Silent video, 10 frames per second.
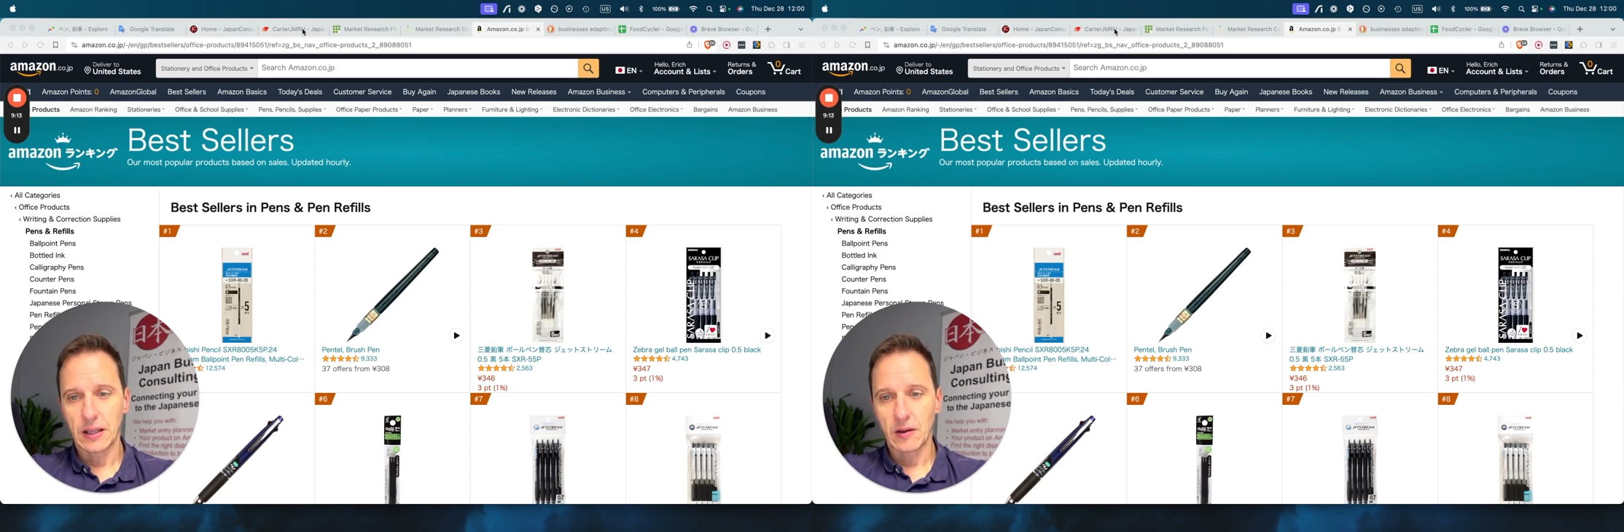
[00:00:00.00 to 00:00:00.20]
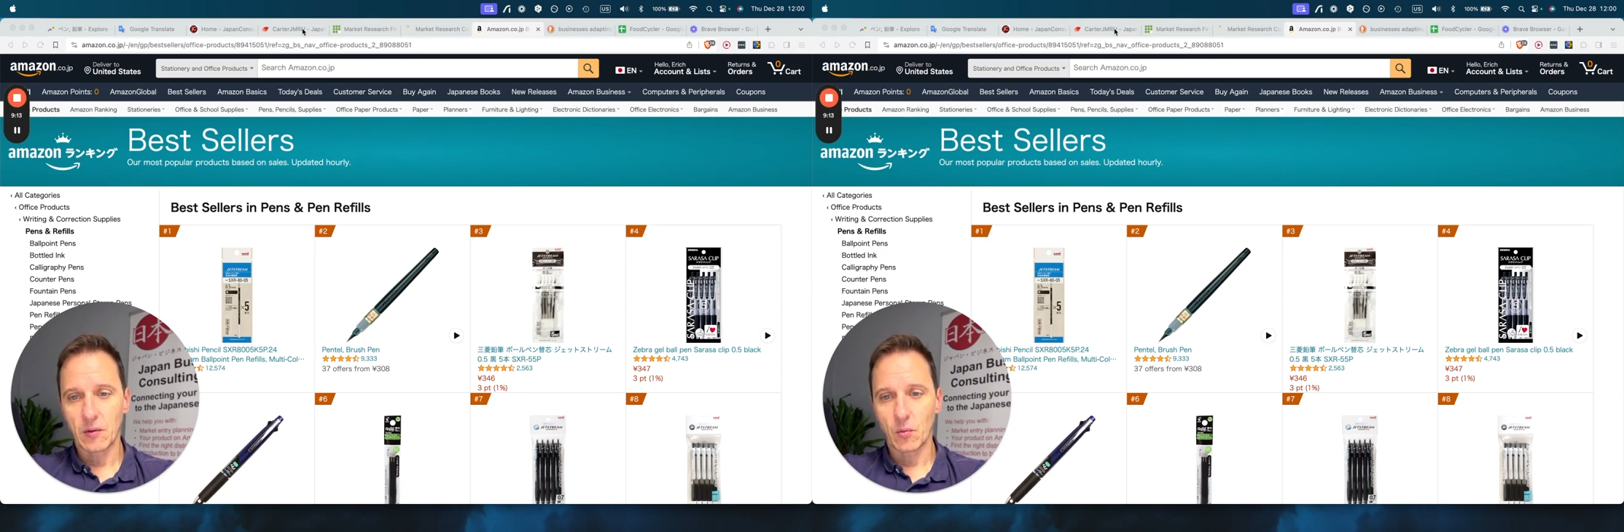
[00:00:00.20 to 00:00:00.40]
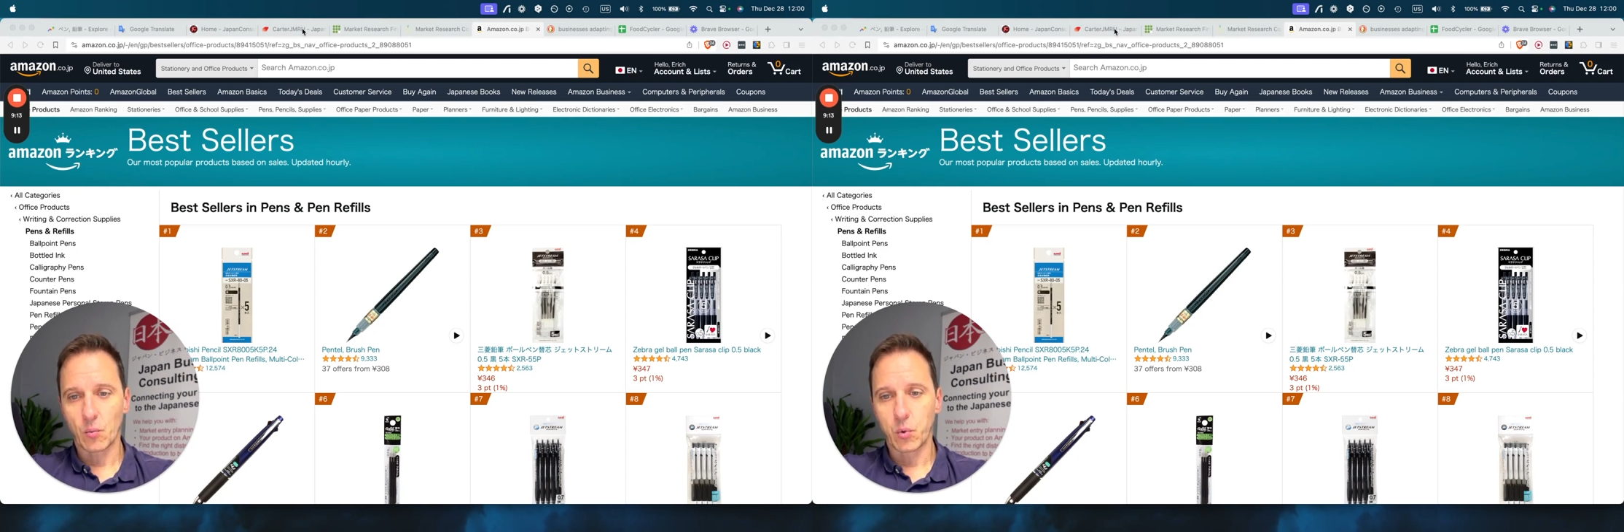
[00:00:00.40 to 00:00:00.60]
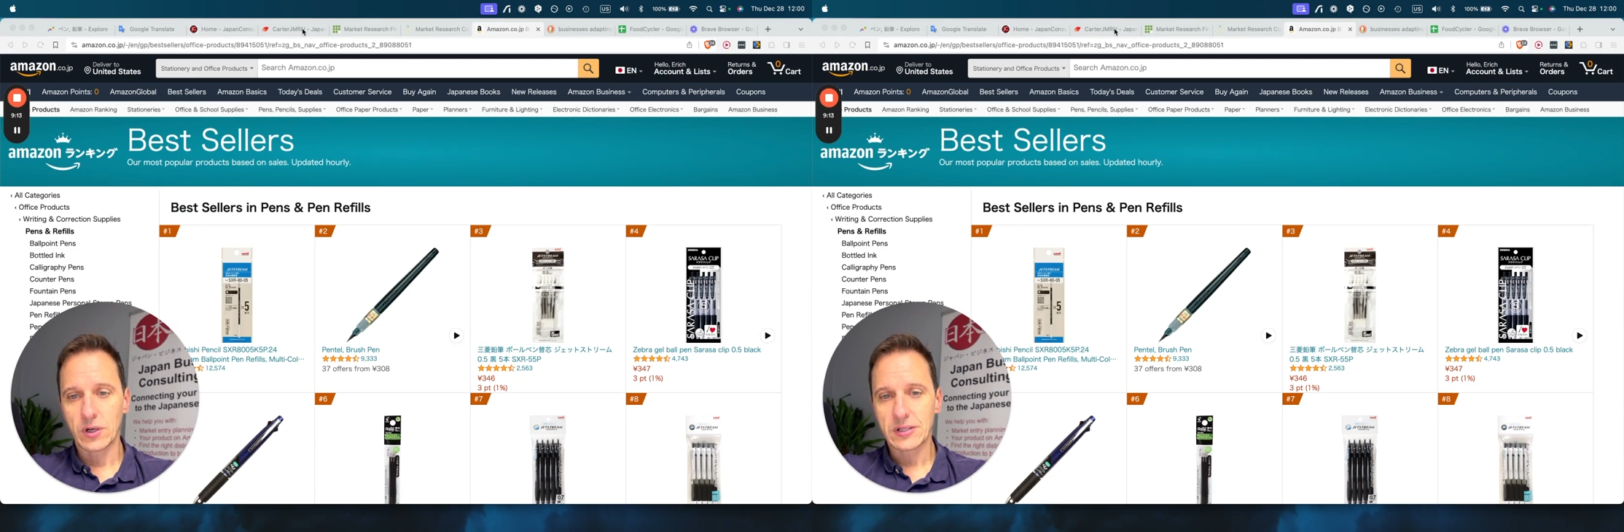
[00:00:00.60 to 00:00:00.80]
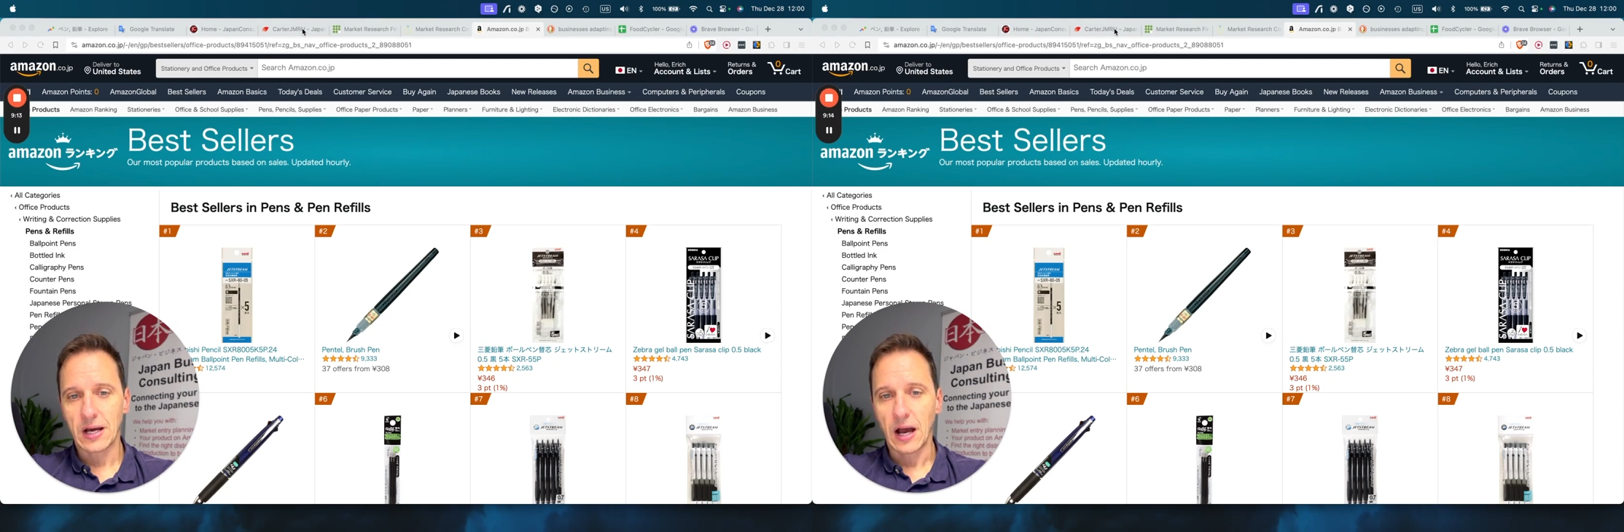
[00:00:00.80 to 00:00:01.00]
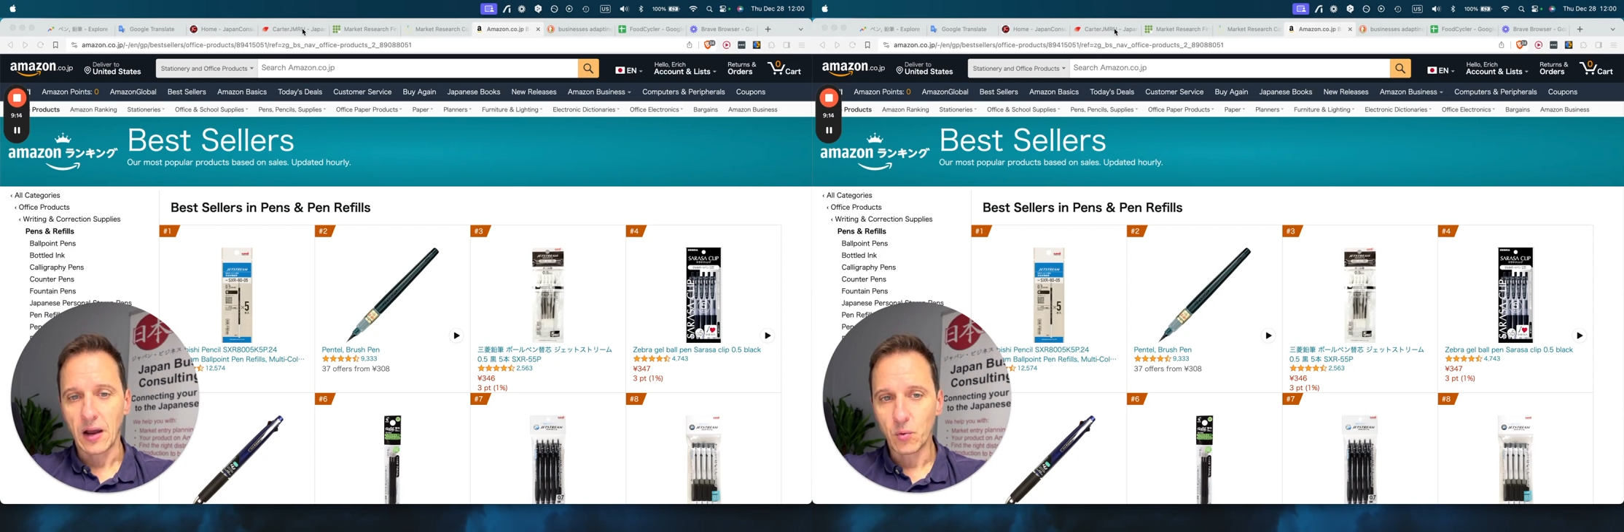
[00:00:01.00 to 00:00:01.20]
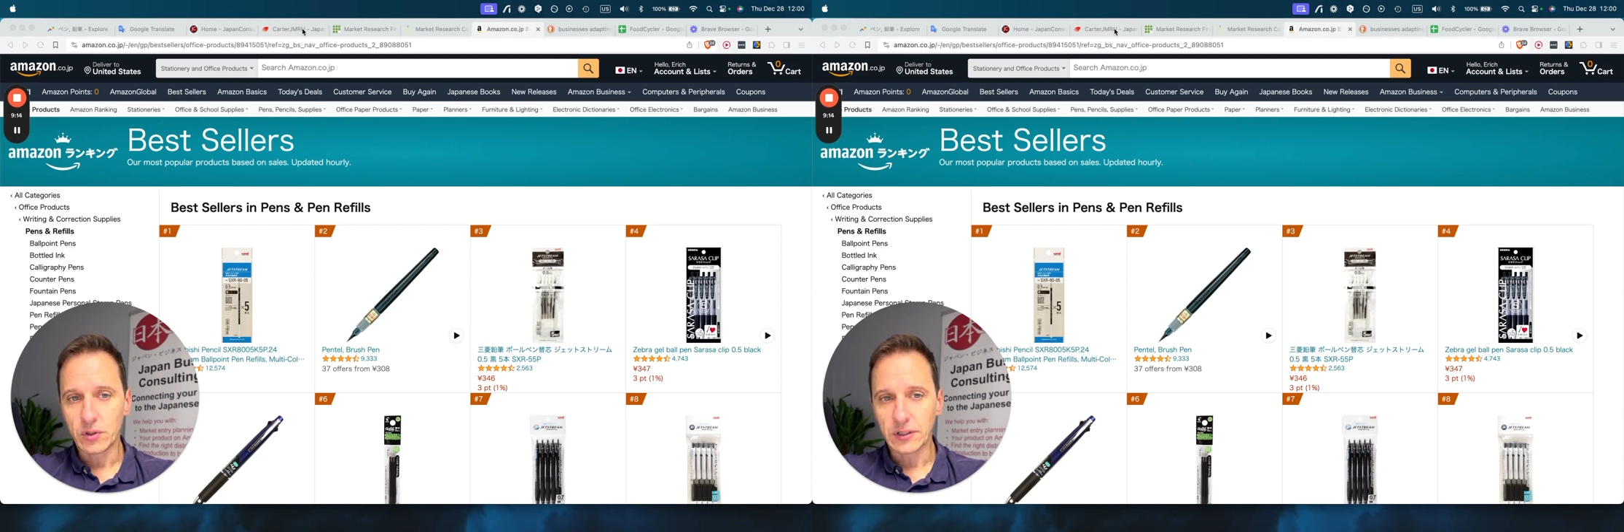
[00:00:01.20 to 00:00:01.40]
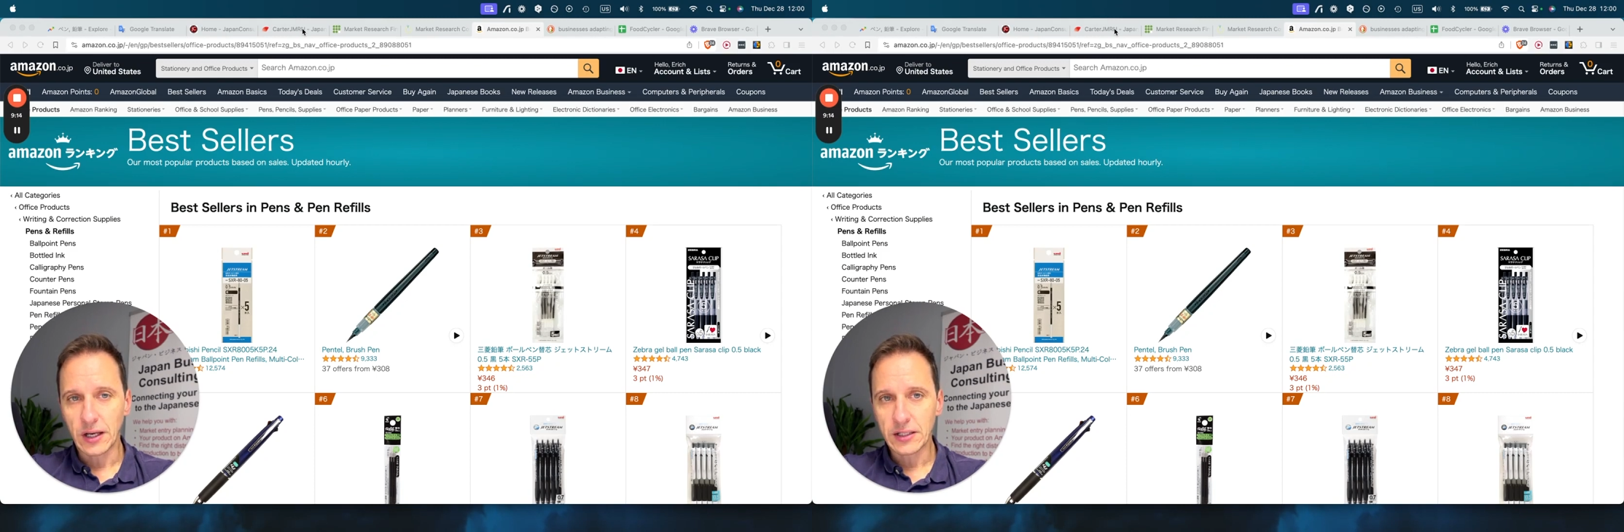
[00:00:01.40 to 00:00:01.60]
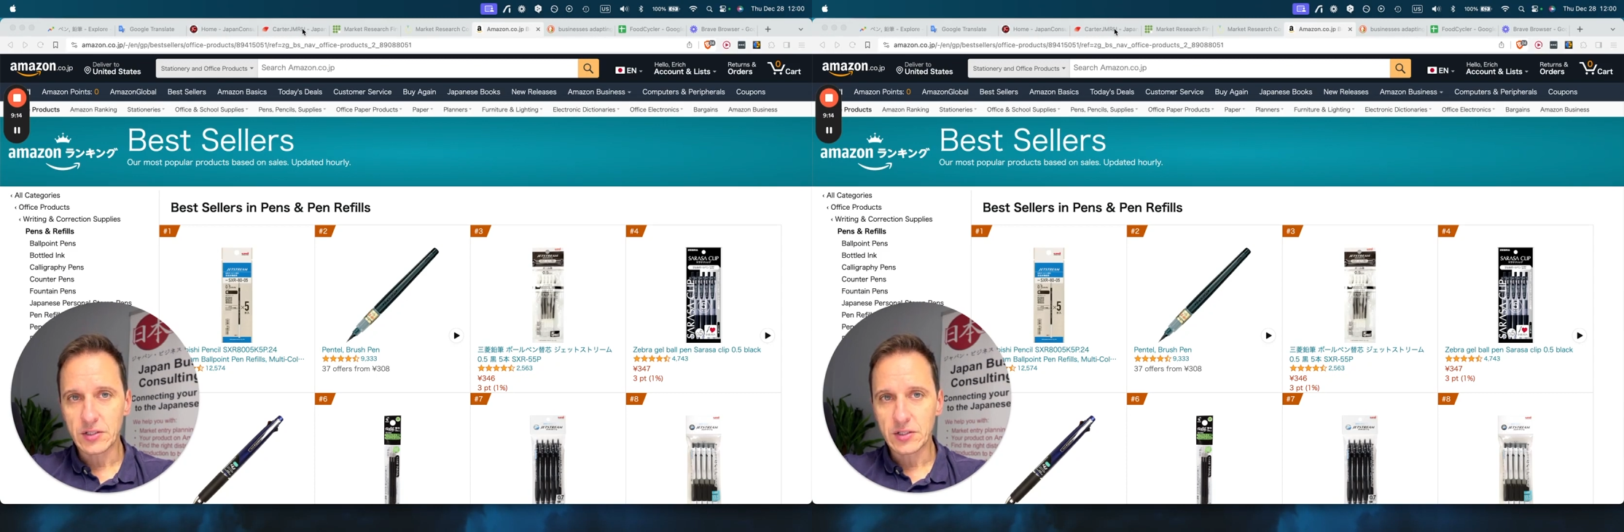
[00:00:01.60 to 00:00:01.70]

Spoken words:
what I would like